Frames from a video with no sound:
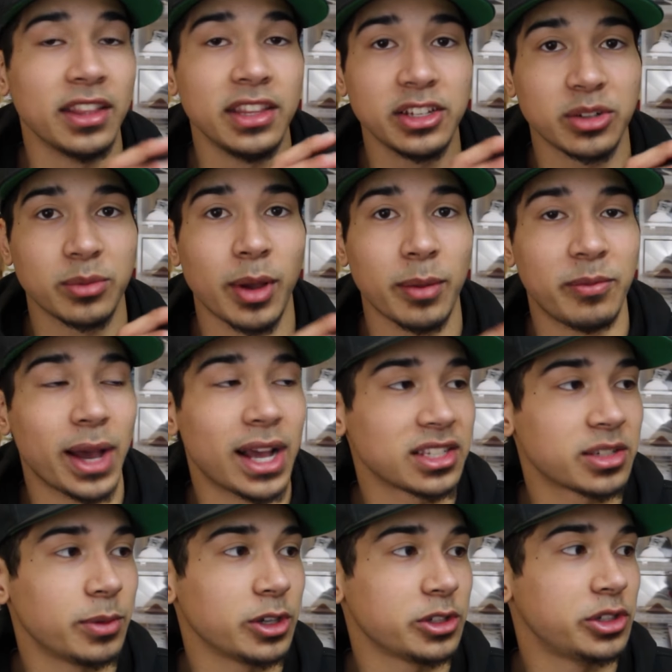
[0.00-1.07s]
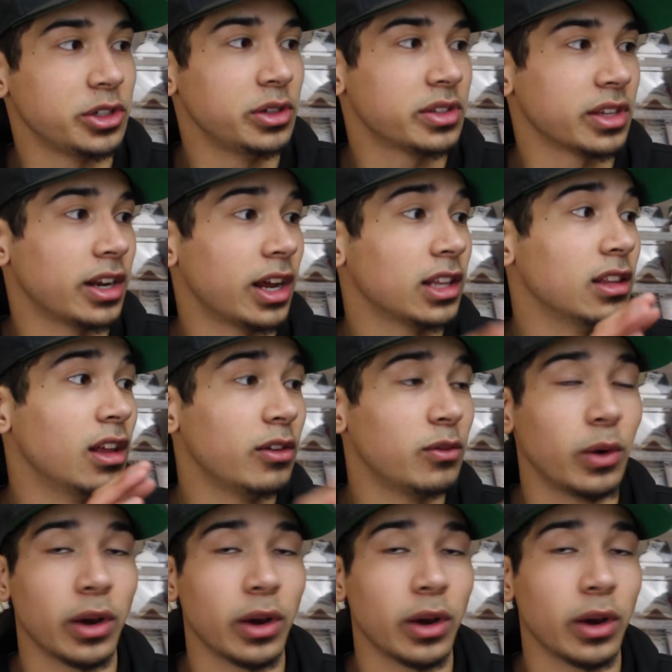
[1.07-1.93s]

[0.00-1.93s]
And these are my basketball shoes, and I love